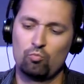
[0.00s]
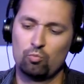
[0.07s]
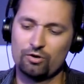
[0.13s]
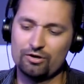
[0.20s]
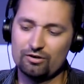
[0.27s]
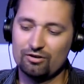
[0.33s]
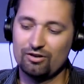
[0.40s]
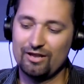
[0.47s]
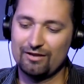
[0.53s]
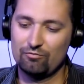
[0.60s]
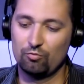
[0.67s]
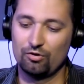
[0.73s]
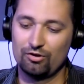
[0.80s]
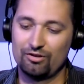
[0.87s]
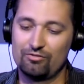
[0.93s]
we're like
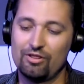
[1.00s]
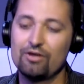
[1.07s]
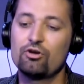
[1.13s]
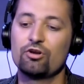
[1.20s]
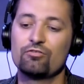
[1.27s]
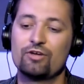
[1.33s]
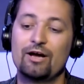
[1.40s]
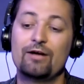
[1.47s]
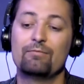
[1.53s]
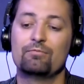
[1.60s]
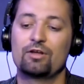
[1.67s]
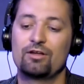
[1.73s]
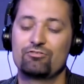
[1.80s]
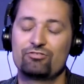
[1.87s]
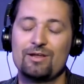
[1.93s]
uh, they could have
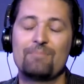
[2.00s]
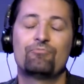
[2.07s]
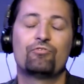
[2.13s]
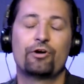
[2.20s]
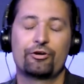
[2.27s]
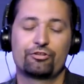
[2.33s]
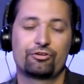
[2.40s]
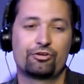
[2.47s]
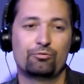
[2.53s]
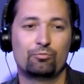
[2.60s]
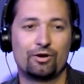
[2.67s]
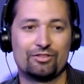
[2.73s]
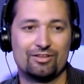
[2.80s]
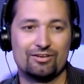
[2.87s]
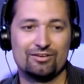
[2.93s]
gone a step farther
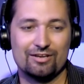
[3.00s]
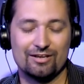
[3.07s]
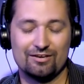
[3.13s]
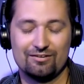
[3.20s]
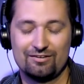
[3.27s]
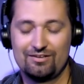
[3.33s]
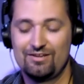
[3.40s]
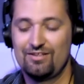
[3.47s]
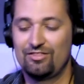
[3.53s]
than what they did.